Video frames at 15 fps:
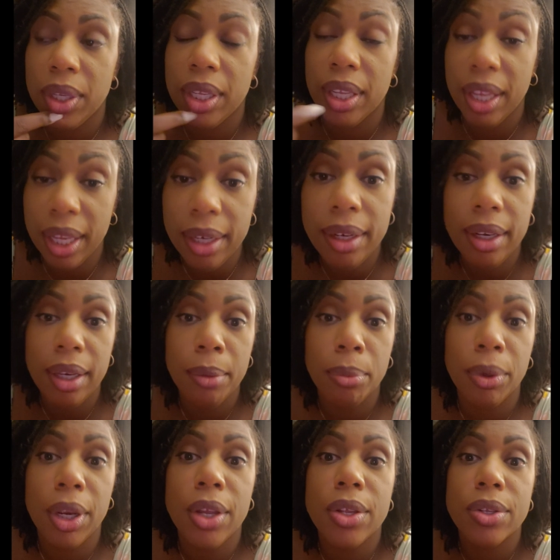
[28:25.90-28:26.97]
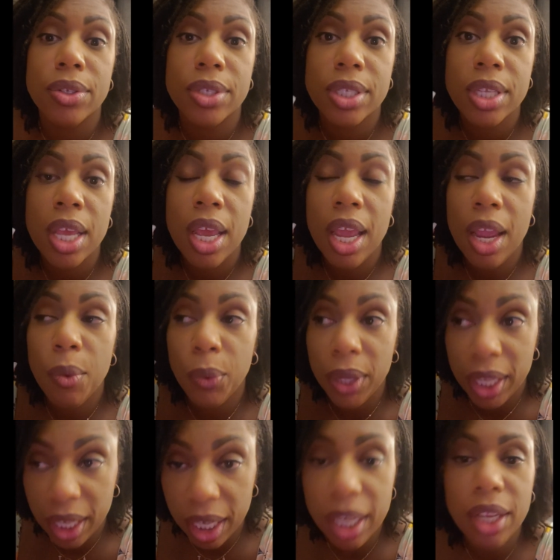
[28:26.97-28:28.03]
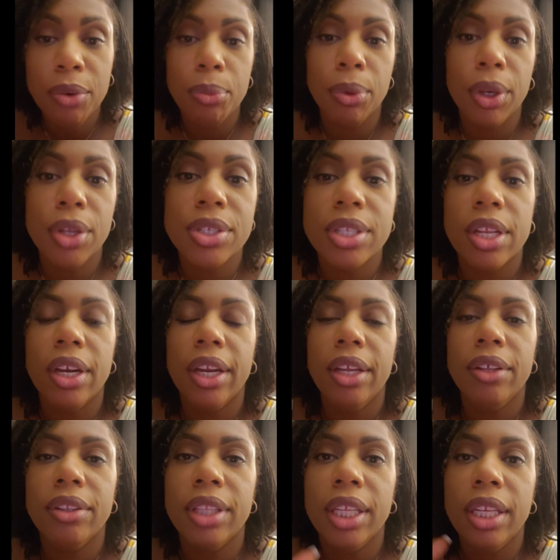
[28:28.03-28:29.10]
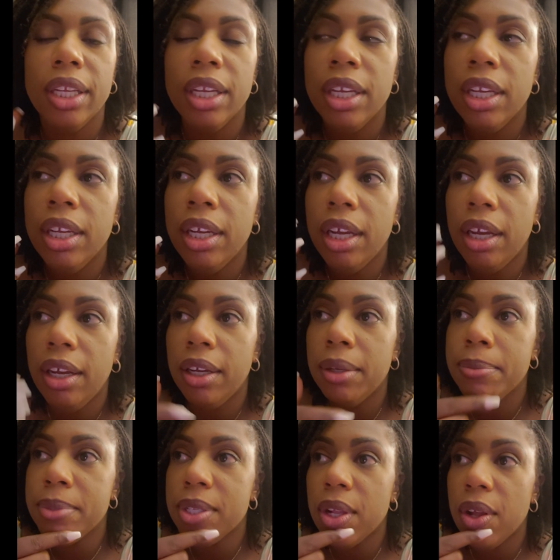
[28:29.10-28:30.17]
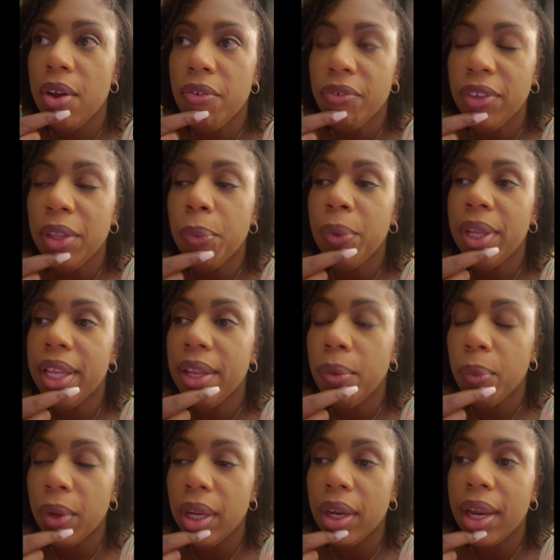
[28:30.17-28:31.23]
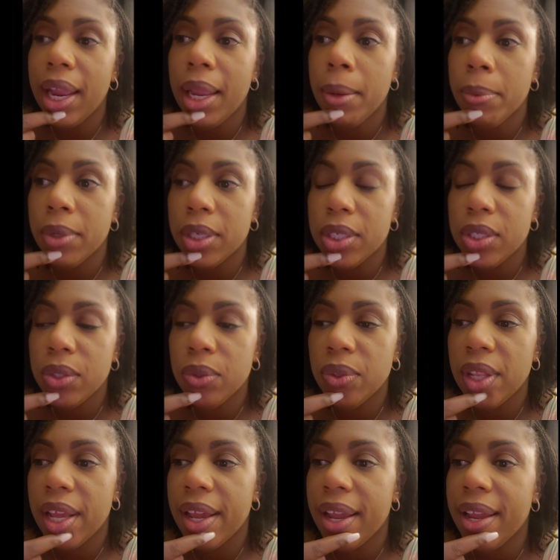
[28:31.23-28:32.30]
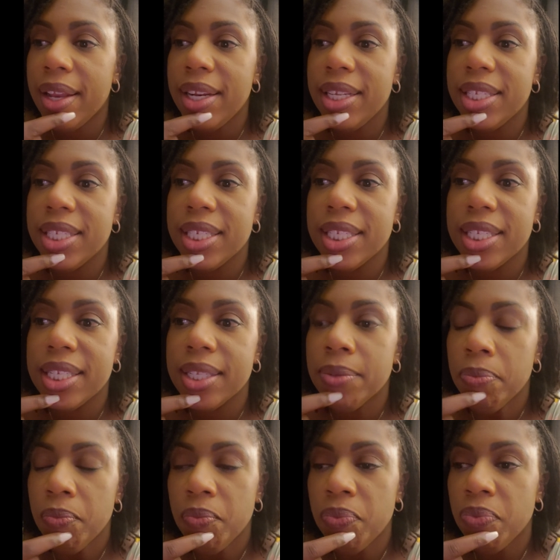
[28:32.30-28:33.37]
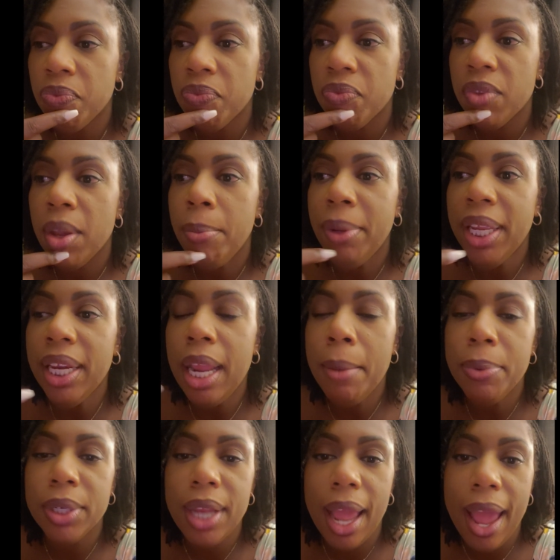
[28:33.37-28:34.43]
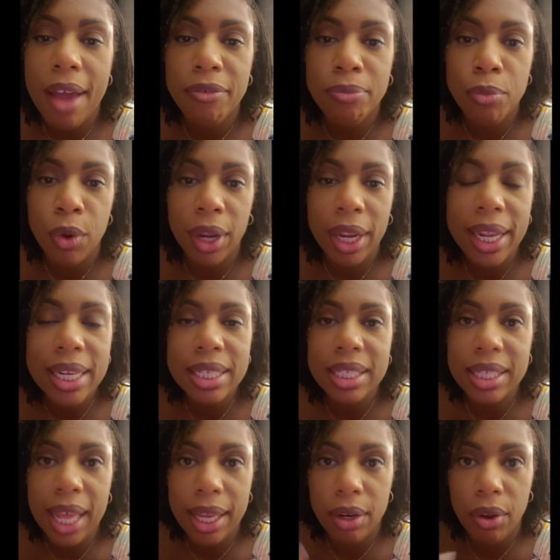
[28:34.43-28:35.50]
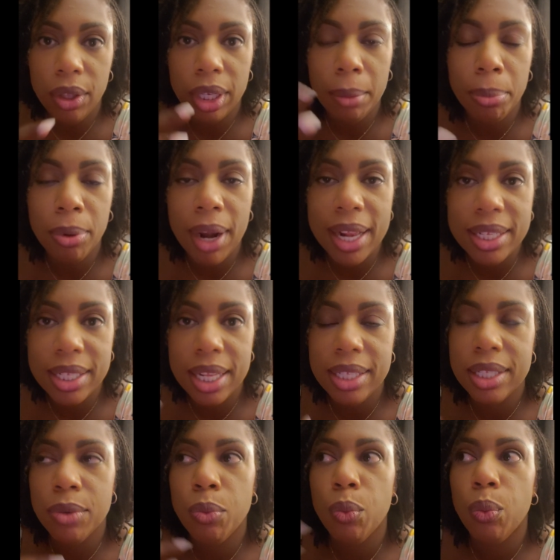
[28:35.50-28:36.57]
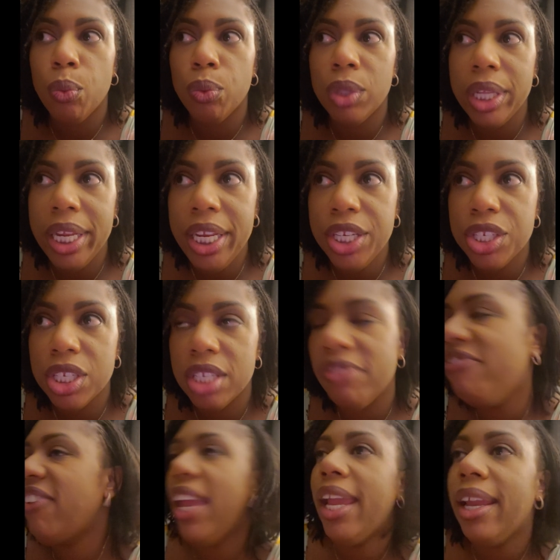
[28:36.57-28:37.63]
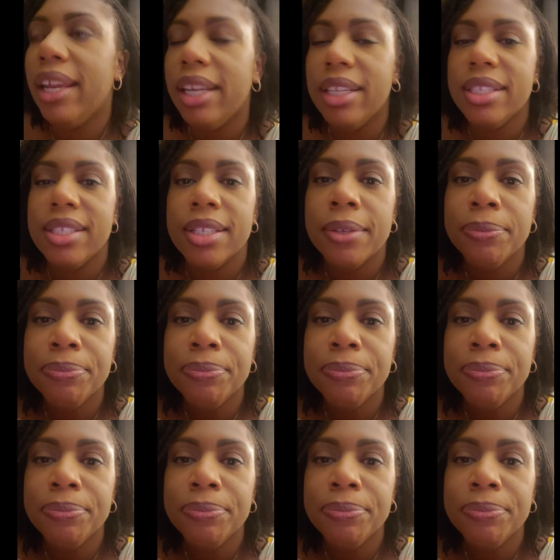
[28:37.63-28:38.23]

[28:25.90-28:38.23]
get embryos, and we get embryos that are healthy. So hopefully we are able to do that, and it's just being able to have more insight on the process and each phase